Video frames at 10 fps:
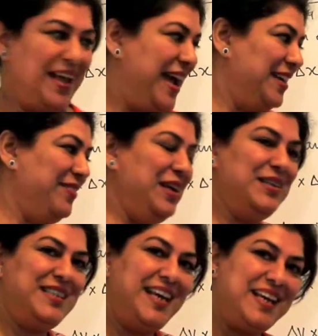and
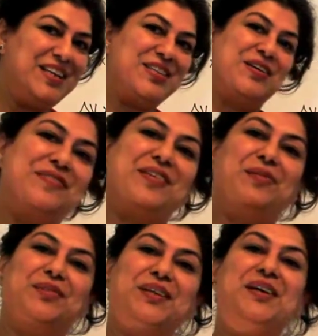we'll take it
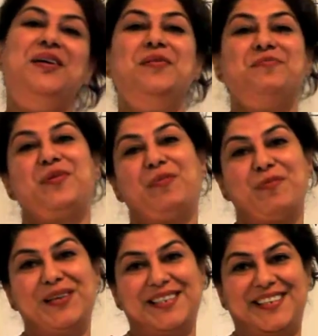from the
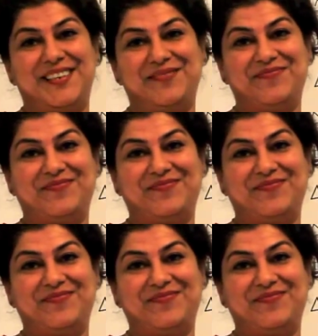probability.